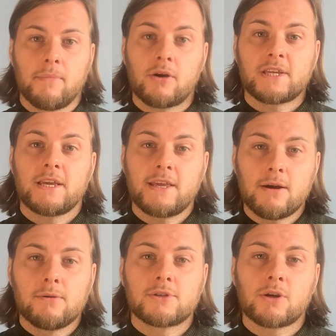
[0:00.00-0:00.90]
Because it
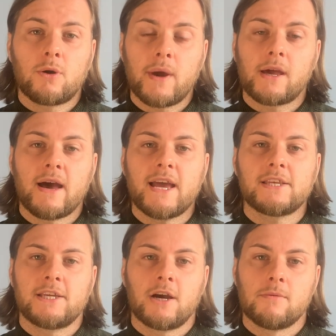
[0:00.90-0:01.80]
yields quicker
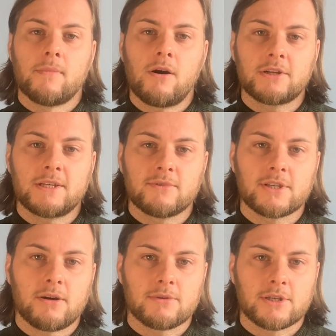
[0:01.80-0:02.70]
SEO and marketing
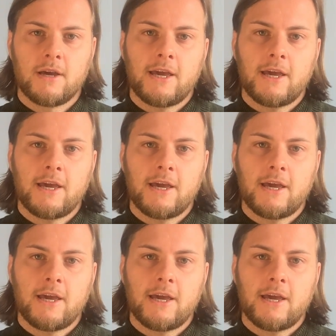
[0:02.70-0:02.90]
results,